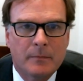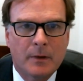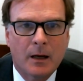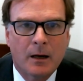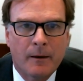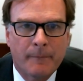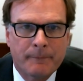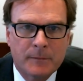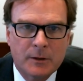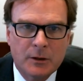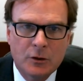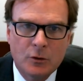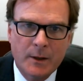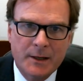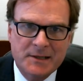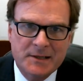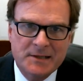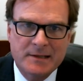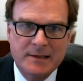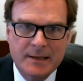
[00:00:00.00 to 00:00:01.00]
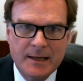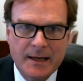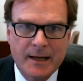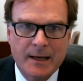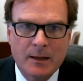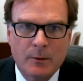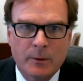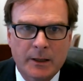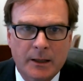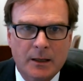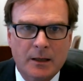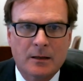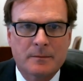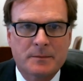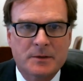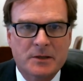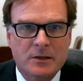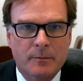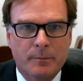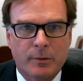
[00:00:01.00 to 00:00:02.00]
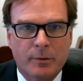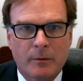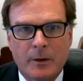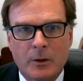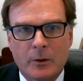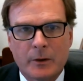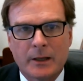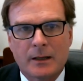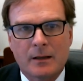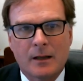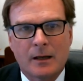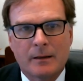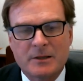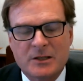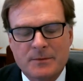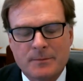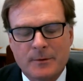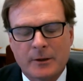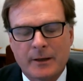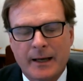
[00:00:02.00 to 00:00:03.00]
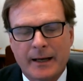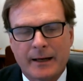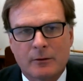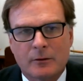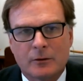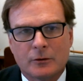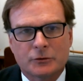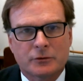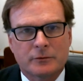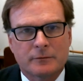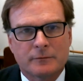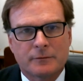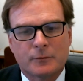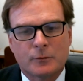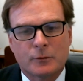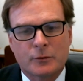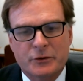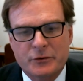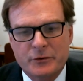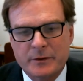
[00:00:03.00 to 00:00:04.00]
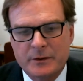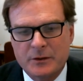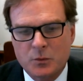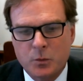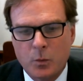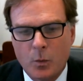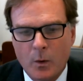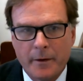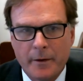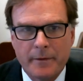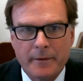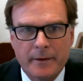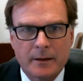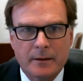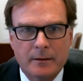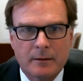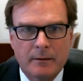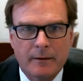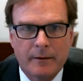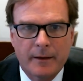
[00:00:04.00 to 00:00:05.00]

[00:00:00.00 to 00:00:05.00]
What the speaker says: USDA when it comes to promoting climate smart agriculture and forestry is one that